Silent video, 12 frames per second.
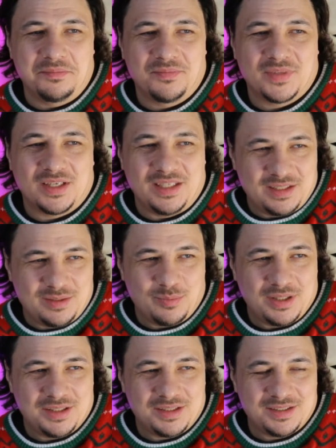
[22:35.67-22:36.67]

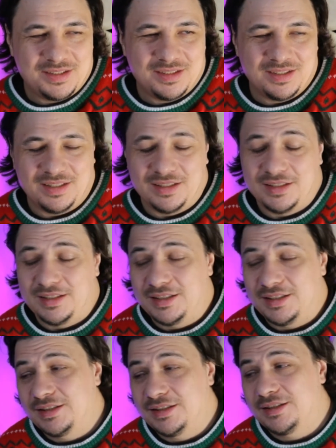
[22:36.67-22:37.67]
Christmas,
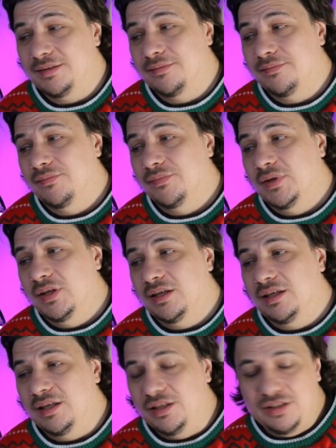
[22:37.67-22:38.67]
it's
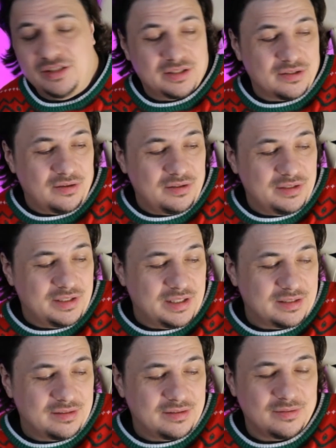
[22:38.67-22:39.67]
religious
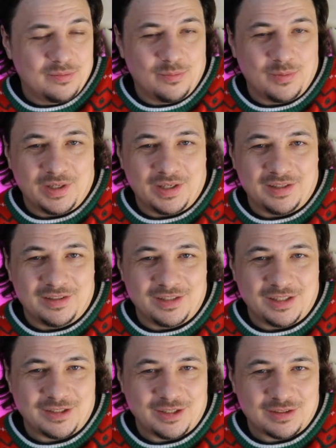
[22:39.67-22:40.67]
holiday when
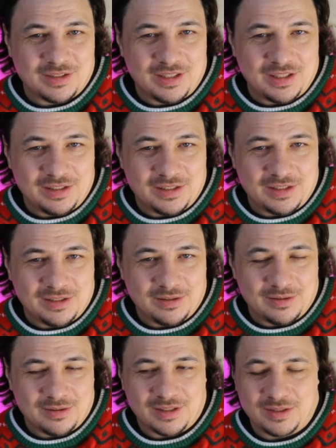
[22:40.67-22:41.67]
Jesus Christ
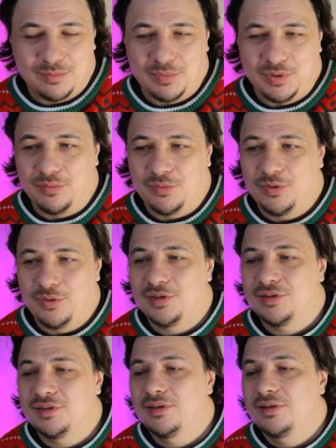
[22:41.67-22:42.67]
has been
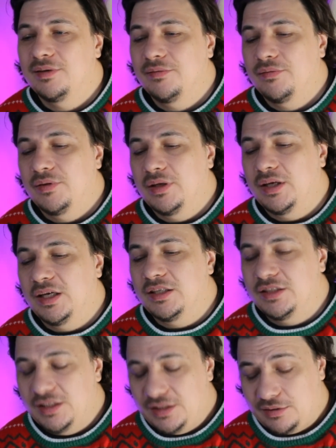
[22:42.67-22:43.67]
born, and
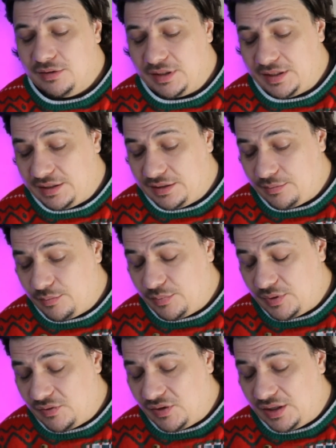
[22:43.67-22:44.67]
Jesus Christ
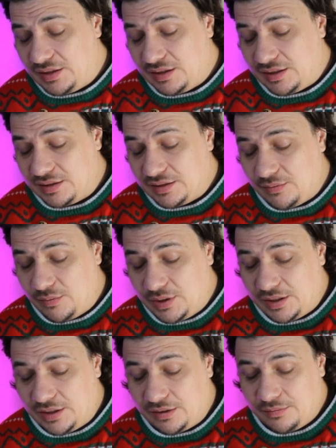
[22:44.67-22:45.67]
provide us a
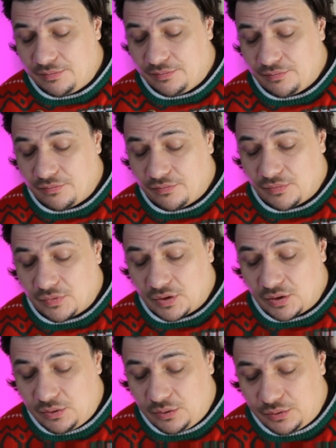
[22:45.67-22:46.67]
very
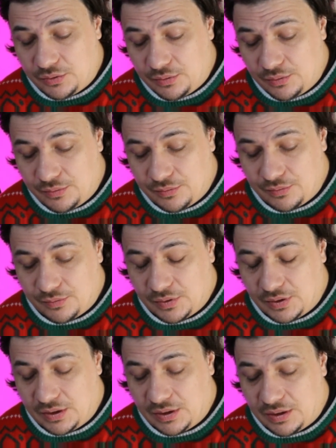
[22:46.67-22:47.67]
good
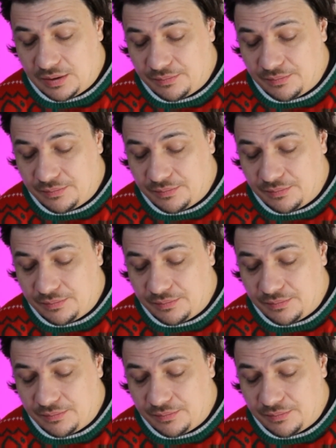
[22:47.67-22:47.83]
uh,